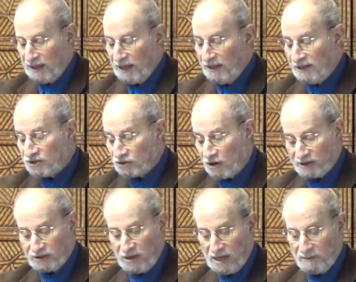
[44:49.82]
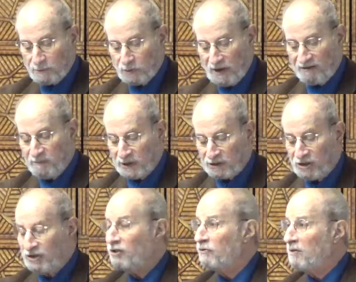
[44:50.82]
In these dark times, we have much
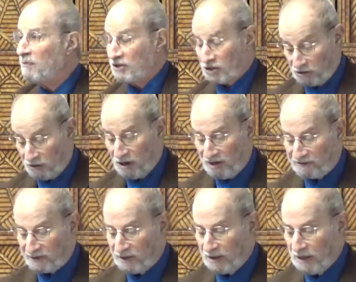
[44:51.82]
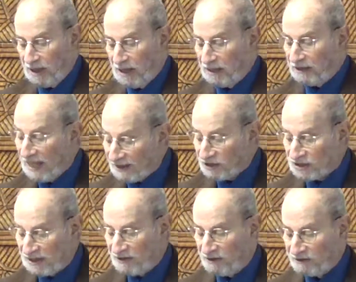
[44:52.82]
to do and much to offer. Let us,
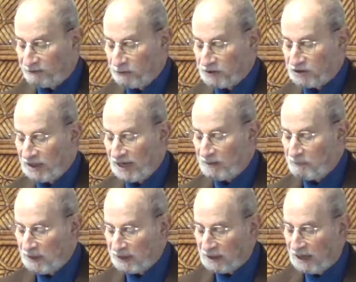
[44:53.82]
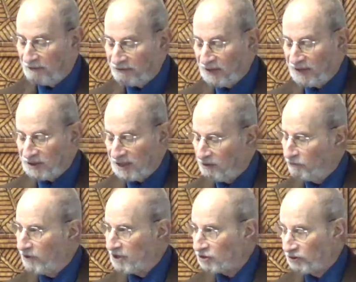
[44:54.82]
I therefore say, be confident
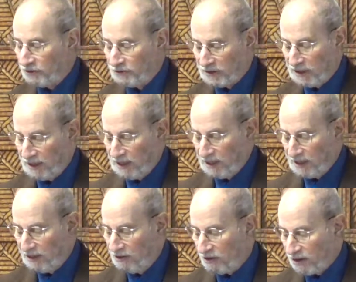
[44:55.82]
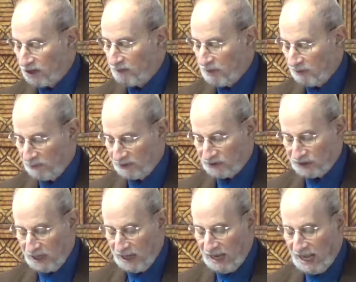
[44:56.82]
and resolute in our commitments.
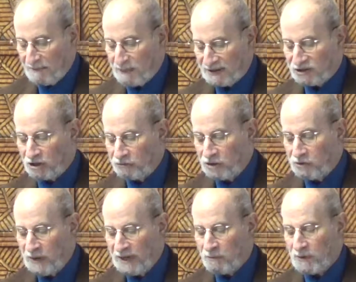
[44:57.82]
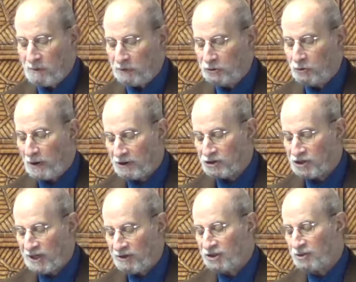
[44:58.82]
And by so doing, we will do our
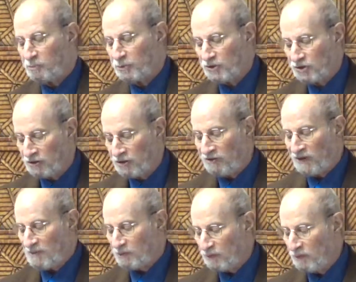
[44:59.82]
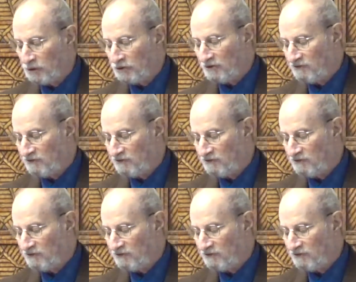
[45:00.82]
share to preserve and promote the